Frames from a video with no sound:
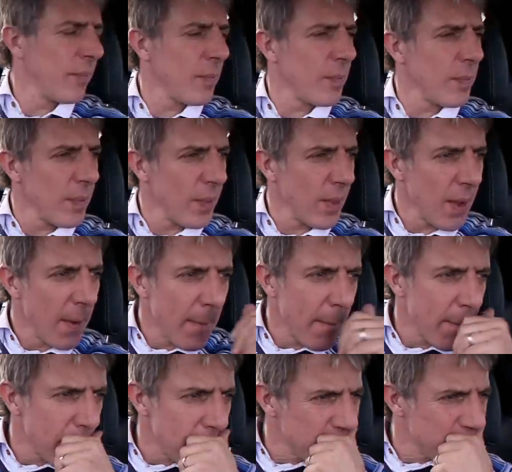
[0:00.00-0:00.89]
Yes,
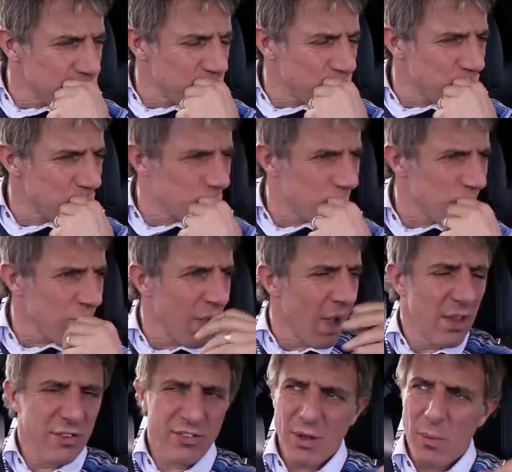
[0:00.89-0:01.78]
Jason?
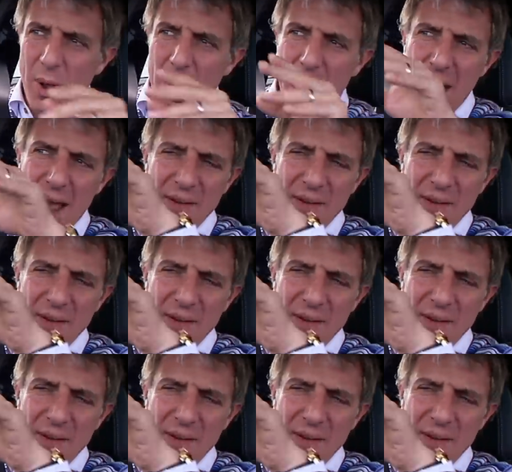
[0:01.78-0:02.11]
So we're yeah,